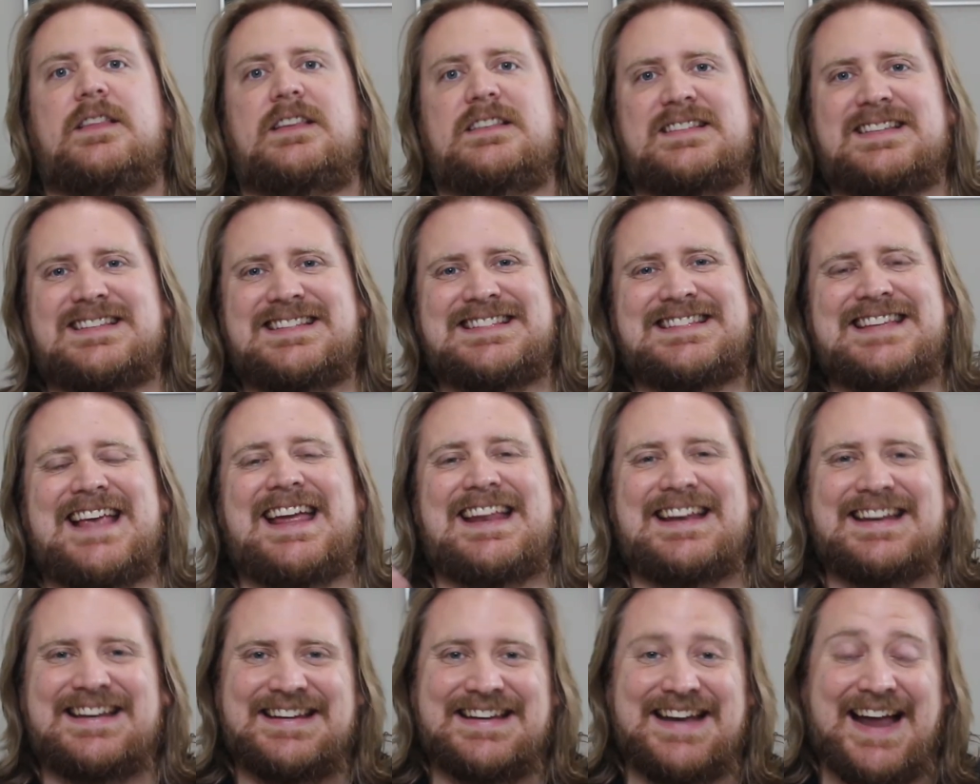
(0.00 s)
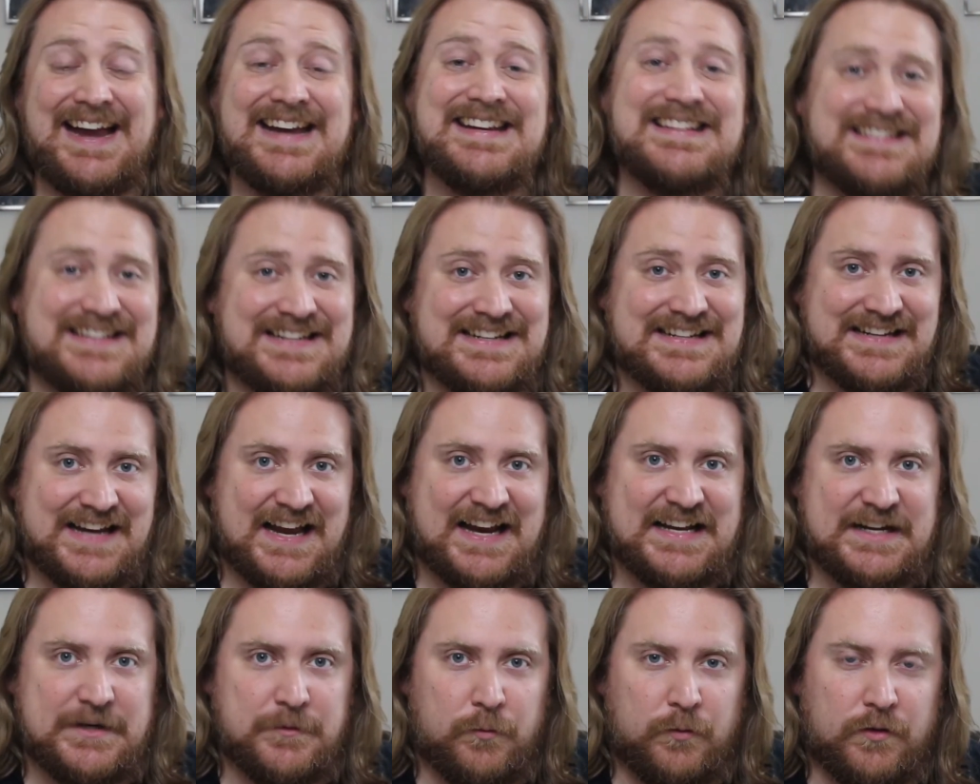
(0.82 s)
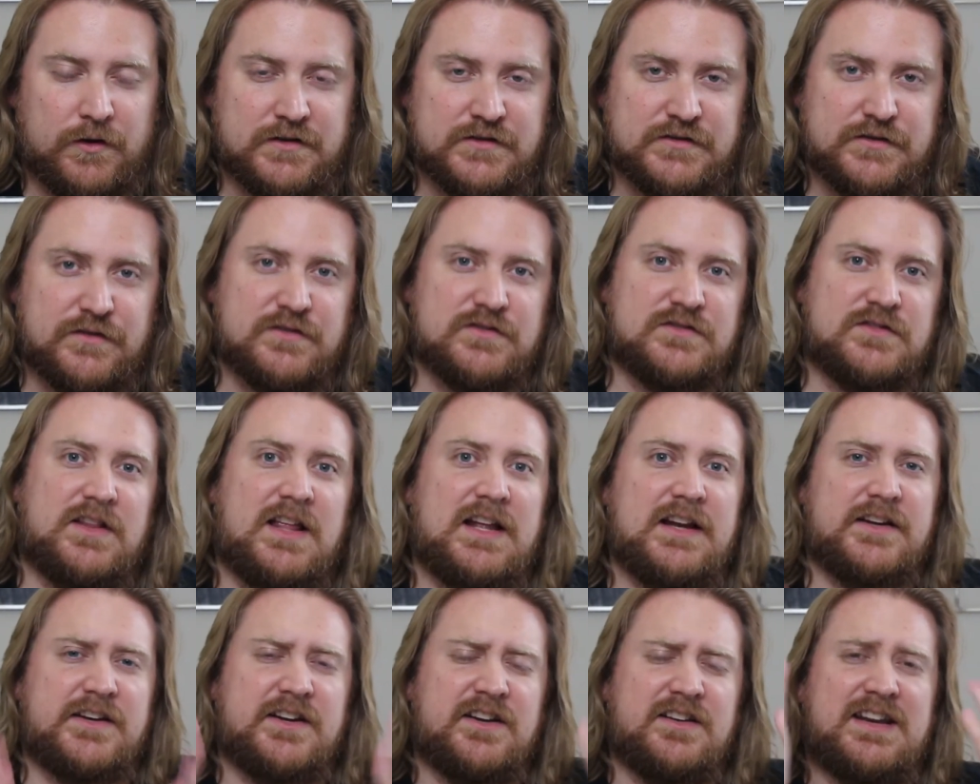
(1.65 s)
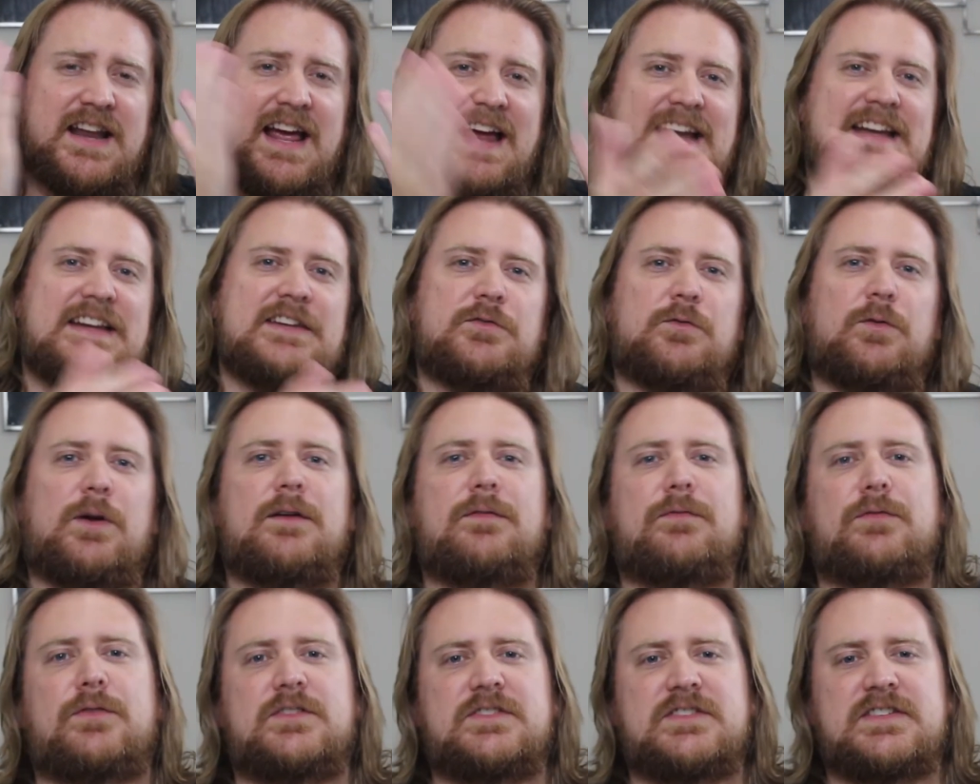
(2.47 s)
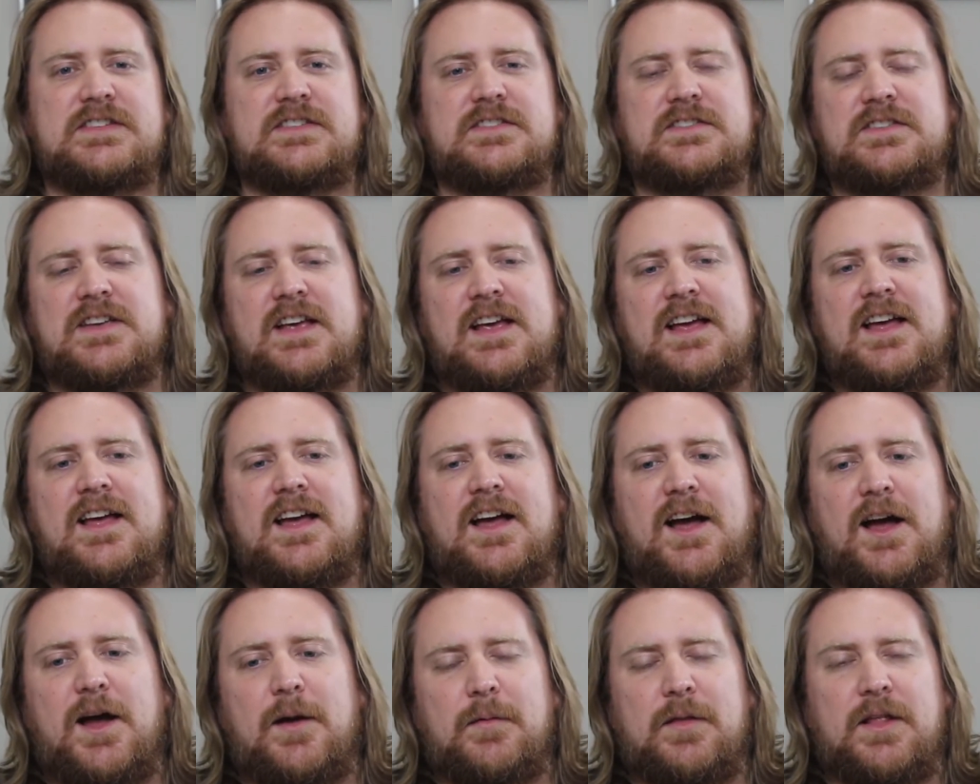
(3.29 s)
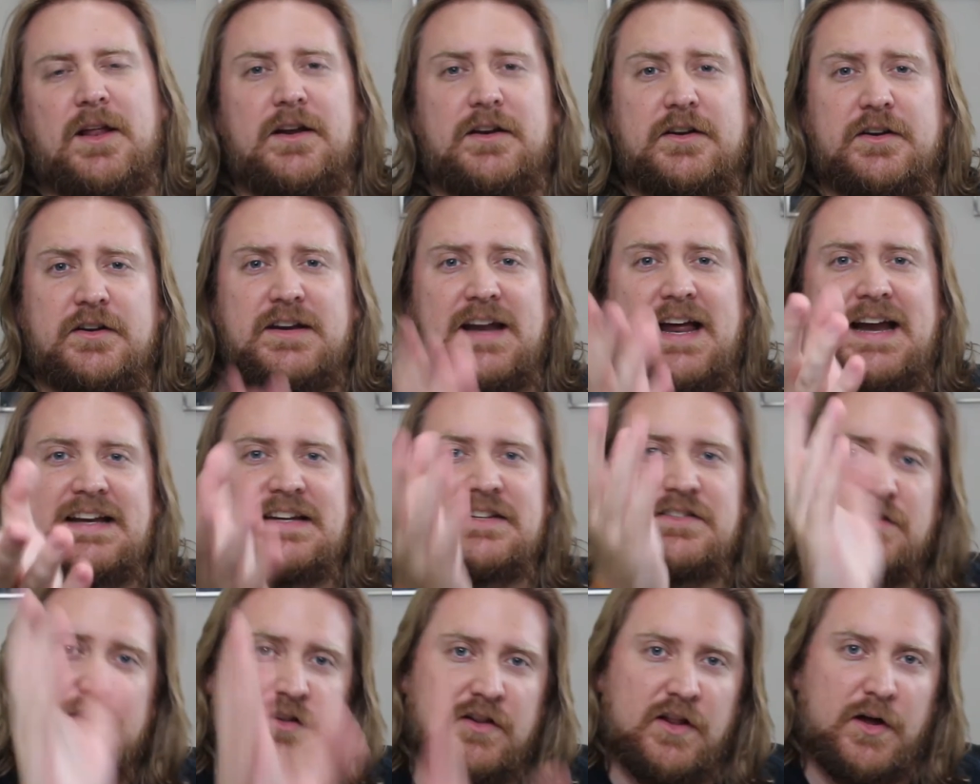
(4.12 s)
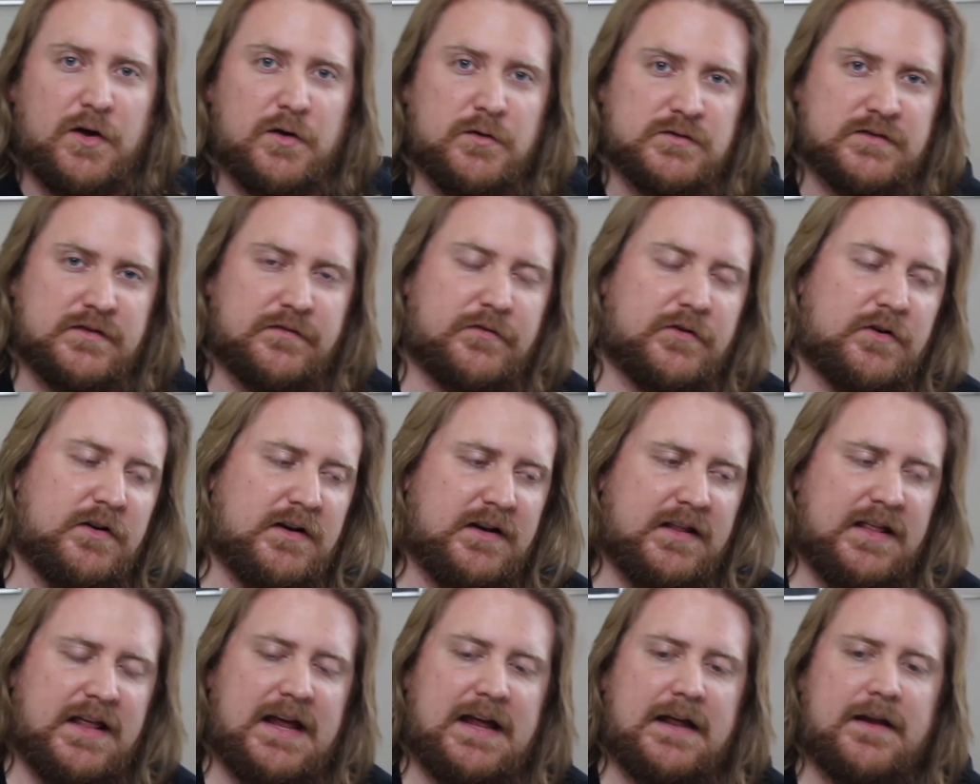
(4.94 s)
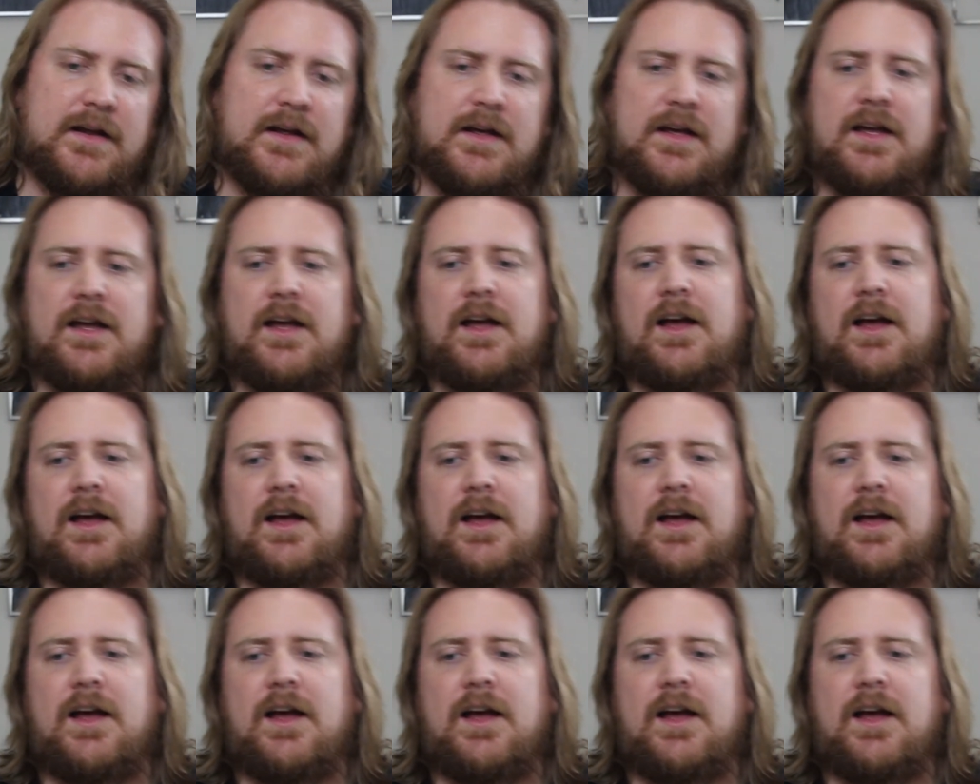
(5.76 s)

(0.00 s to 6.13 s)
This is set in 1991, so there's a lot of good 90s references, a lot of good 90s clothes if you're into that.